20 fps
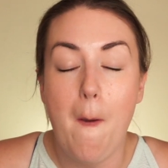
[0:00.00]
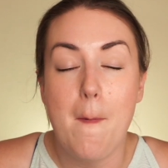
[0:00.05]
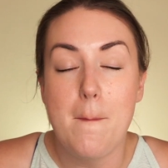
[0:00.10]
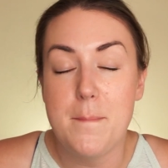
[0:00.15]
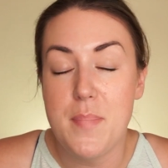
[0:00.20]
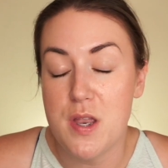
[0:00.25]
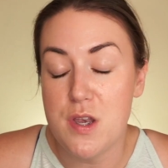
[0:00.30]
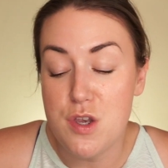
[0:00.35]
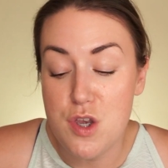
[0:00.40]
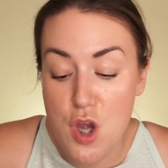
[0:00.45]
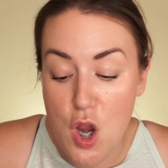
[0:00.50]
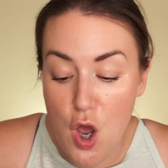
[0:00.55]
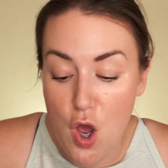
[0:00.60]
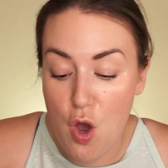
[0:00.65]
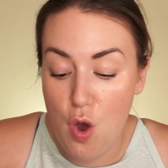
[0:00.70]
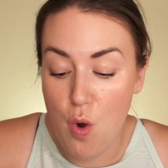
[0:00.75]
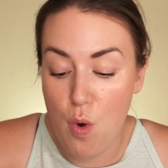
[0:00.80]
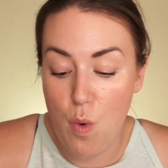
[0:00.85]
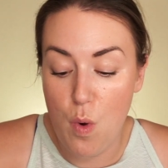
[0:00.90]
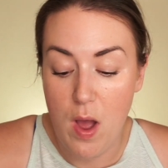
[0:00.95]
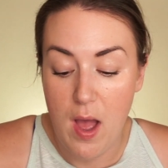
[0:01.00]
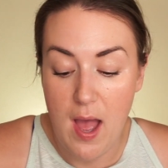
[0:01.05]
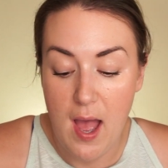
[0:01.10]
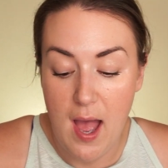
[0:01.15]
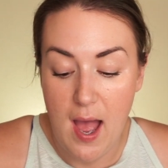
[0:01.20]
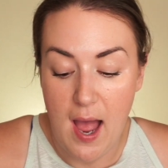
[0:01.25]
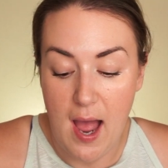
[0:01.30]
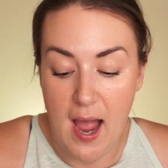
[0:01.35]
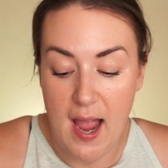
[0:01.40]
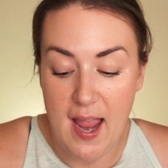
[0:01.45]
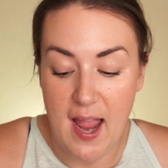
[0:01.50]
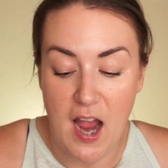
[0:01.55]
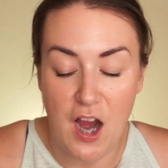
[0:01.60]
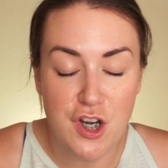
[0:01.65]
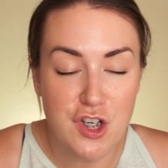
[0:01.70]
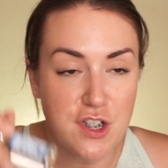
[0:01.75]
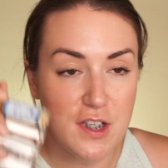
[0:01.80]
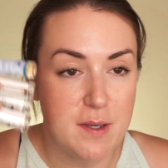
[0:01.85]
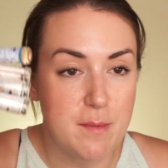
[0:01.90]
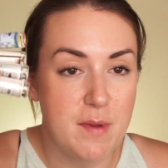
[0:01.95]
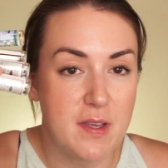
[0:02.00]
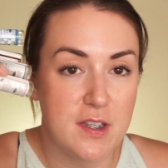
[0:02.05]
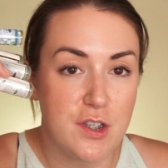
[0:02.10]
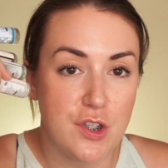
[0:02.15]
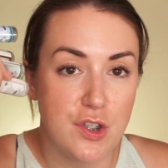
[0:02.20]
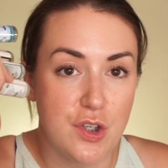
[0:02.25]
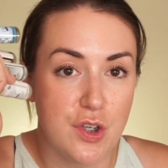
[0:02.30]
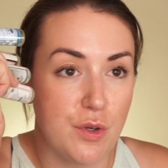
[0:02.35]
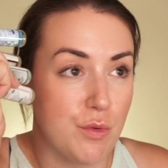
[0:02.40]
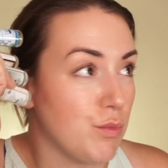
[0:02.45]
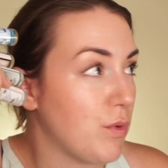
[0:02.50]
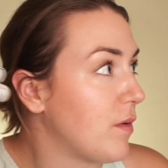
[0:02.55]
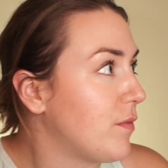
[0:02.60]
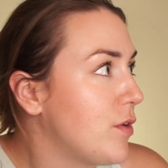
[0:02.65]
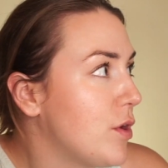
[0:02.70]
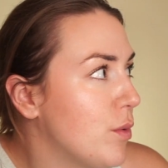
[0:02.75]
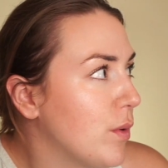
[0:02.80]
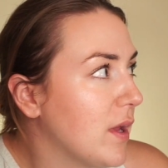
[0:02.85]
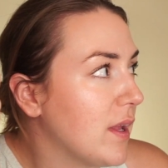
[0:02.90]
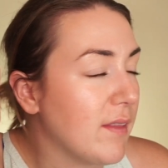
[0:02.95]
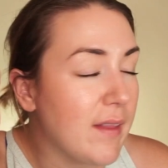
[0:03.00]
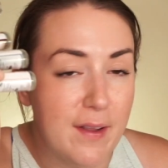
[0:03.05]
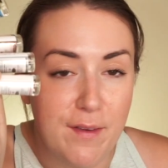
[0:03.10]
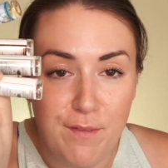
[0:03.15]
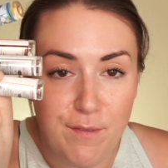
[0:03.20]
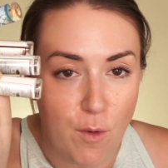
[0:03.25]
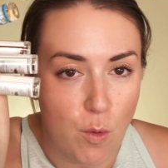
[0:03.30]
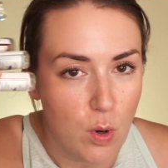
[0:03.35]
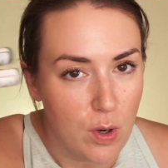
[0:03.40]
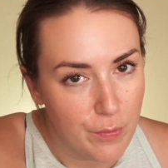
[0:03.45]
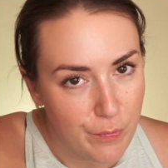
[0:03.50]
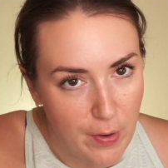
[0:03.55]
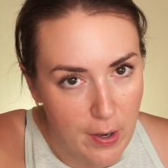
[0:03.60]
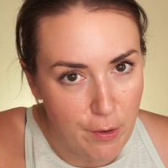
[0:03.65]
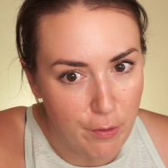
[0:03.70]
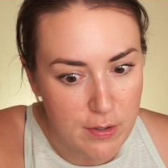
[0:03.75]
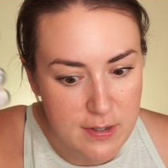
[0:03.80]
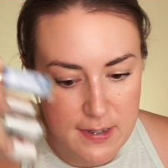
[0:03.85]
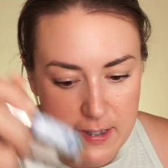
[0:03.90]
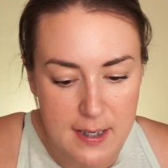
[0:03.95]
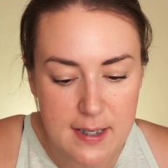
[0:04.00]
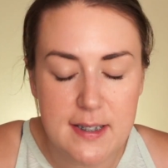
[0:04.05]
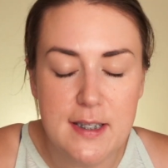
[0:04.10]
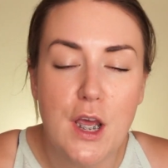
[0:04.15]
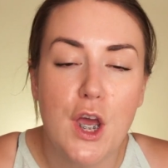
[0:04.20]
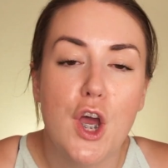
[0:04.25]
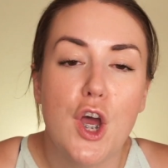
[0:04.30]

But no, I actually missed reviewing like 4 fragrances.